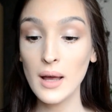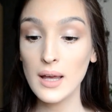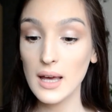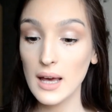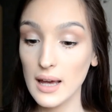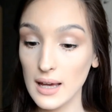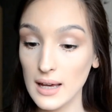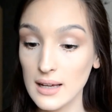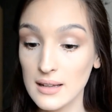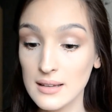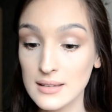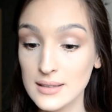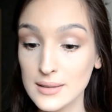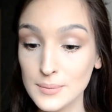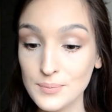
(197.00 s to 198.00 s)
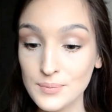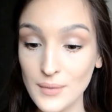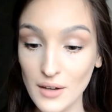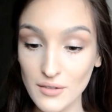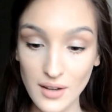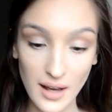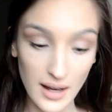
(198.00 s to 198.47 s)
And I've
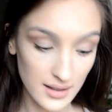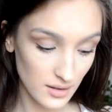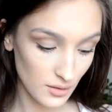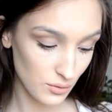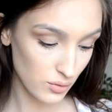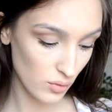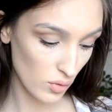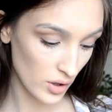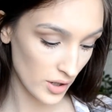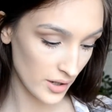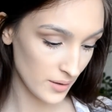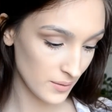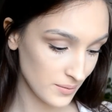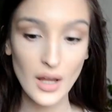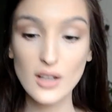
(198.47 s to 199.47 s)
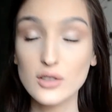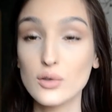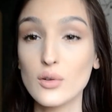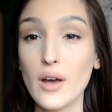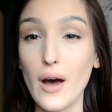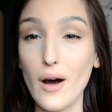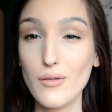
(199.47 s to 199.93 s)
had it for
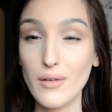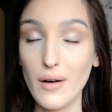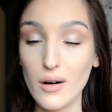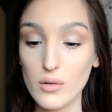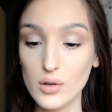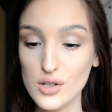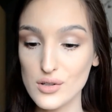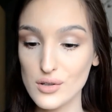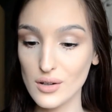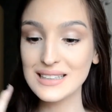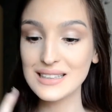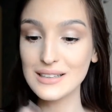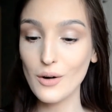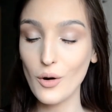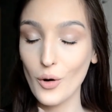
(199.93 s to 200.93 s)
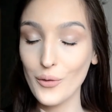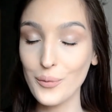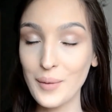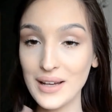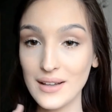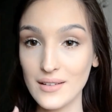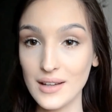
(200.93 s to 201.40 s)
2.5 hours on
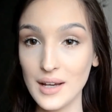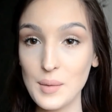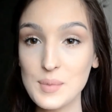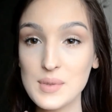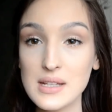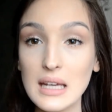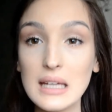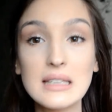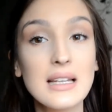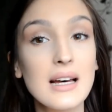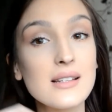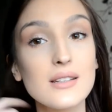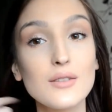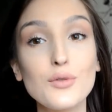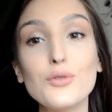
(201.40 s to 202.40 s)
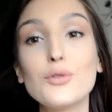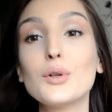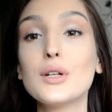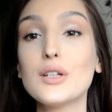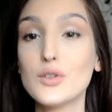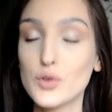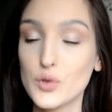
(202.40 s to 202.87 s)
my lips. It doesn't
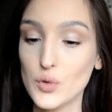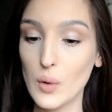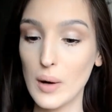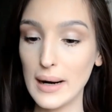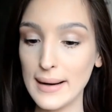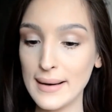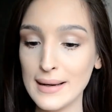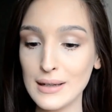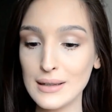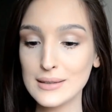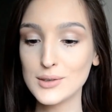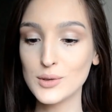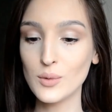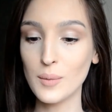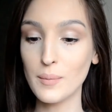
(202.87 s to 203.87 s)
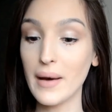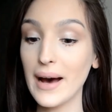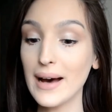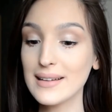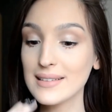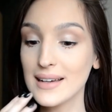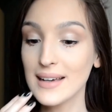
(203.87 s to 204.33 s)
fully dry to a
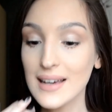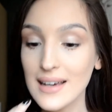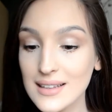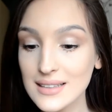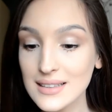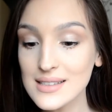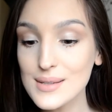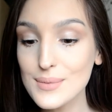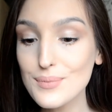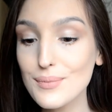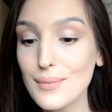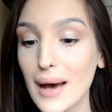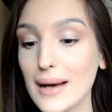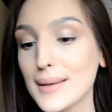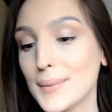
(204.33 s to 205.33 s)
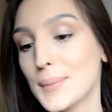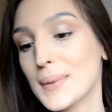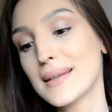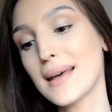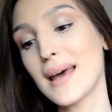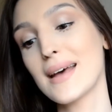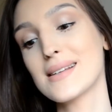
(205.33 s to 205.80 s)
matte. It is matte but
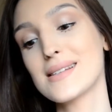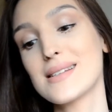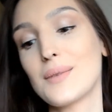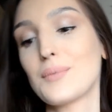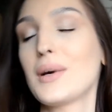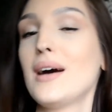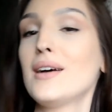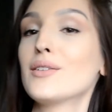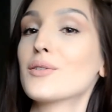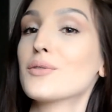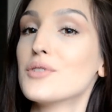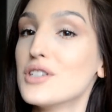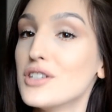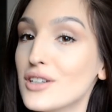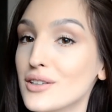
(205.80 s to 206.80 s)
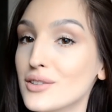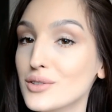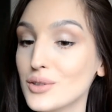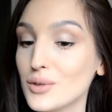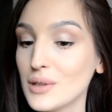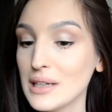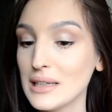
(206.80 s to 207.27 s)
has some kind of sheen
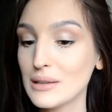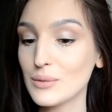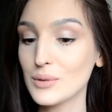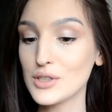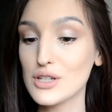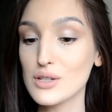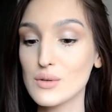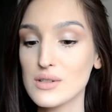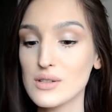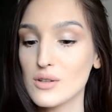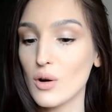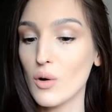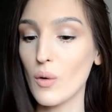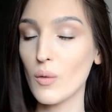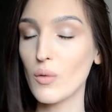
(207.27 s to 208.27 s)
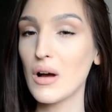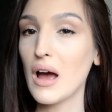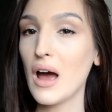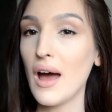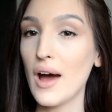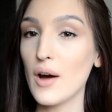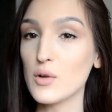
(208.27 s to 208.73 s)
to it, which is, so
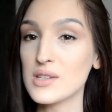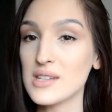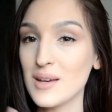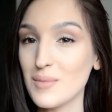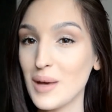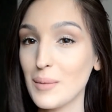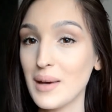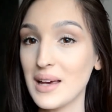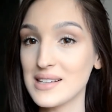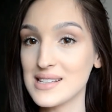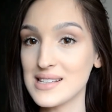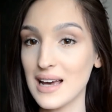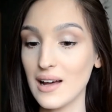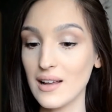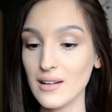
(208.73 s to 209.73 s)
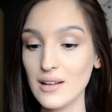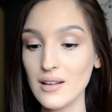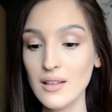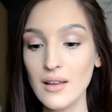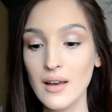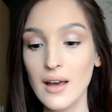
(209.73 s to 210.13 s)
I would say maybe a 7.